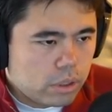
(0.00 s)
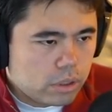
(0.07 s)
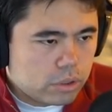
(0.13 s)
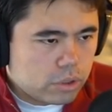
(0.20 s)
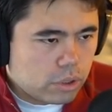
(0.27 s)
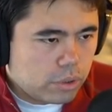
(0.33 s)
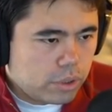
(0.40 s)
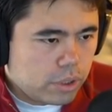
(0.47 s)
Okay,
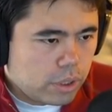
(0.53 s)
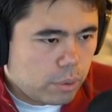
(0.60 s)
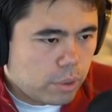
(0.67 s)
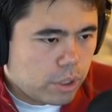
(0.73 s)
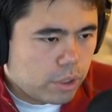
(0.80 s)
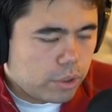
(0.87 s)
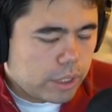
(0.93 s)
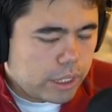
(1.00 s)
let's go here. I
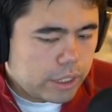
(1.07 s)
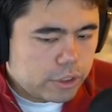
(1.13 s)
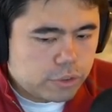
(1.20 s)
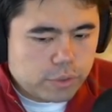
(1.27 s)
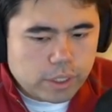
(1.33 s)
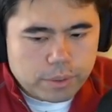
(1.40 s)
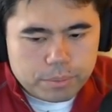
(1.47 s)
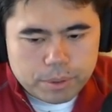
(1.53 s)
want to go knight
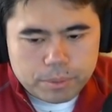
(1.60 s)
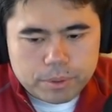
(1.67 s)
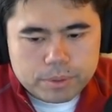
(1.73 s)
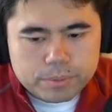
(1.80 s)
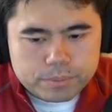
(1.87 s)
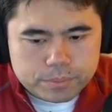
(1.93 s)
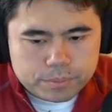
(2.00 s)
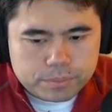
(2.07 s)
h5 maybe.
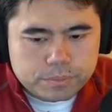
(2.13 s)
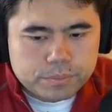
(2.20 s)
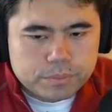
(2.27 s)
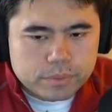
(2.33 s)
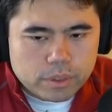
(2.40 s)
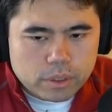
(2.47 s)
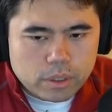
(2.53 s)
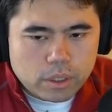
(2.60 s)

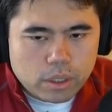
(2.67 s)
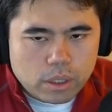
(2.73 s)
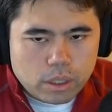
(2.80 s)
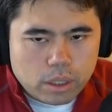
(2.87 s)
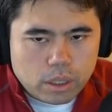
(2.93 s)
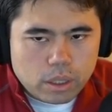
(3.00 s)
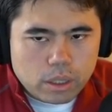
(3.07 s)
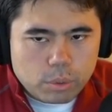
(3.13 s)

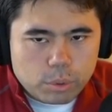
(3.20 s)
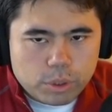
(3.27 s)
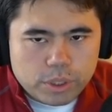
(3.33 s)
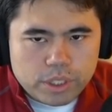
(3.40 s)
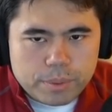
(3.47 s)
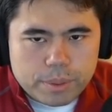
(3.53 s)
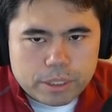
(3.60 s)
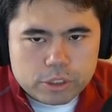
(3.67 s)
Uh, what do I
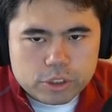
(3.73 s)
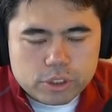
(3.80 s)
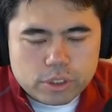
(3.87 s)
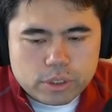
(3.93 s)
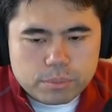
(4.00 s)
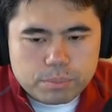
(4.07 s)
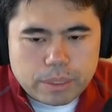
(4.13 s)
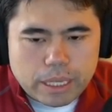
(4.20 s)
think about
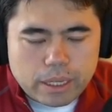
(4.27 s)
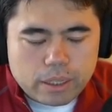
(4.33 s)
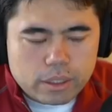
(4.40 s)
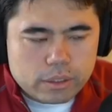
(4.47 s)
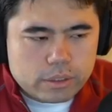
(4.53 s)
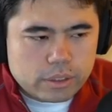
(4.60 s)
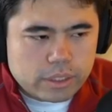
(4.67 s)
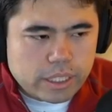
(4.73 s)

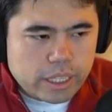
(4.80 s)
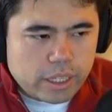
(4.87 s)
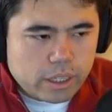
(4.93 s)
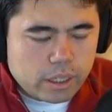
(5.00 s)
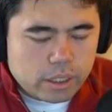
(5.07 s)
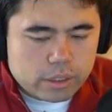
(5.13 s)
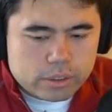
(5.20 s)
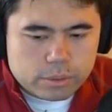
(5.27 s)
that? Did they?
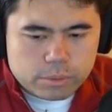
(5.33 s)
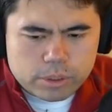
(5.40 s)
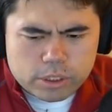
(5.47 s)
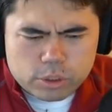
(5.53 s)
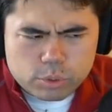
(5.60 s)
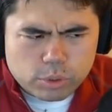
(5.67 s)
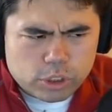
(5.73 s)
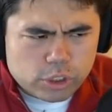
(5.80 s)
Uh, someone
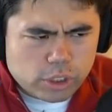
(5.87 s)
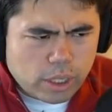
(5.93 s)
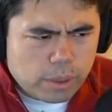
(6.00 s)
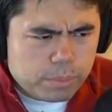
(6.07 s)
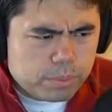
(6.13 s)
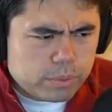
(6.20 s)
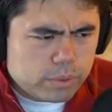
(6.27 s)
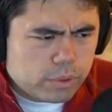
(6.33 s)
says Twitch
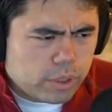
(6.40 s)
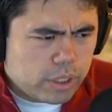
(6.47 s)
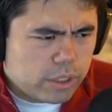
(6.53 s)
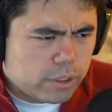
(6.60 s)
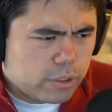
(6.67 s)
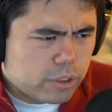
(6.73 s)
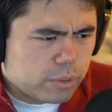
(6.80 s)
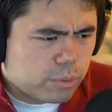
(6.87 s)
upgraded
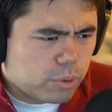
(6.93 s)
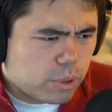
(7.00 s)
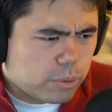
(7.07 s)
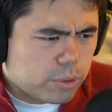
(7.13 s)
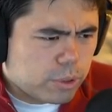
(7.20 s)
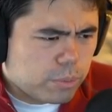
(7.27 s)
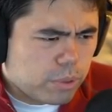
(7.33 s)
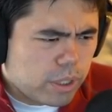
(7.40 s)
their
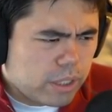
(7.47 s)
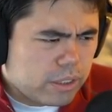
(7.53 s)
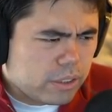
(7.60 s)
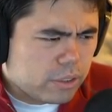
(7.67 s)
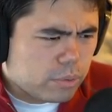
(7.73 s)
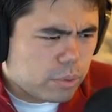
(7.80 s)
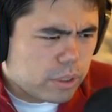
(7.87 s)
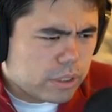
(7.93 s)
subscription
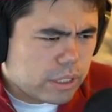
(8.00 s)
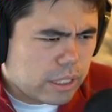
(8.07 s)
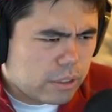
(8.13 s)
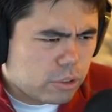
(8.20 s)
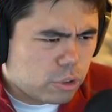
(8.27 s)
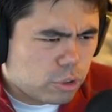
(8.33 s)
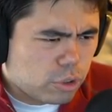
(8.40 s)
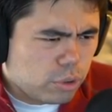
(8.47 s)
prices. Wait, is
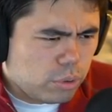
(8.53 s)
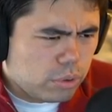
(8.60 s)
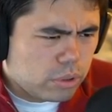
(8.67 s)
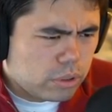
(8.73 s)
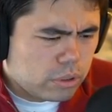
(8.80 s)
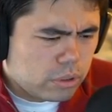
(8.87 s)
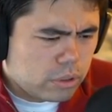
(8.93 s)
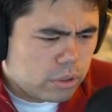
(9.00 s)
that true?
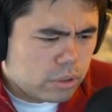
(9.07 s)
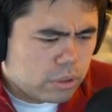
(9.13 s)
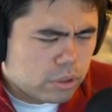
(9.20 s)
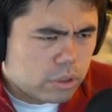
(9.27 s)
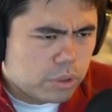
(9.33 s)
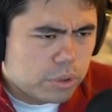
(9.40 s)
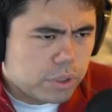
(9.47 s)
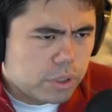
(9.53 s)

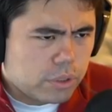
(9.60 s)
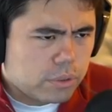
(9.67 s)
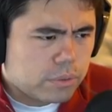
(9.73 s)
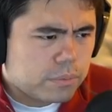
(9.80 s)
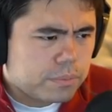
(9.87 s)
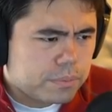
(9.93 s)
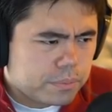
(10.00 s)
Let's go here.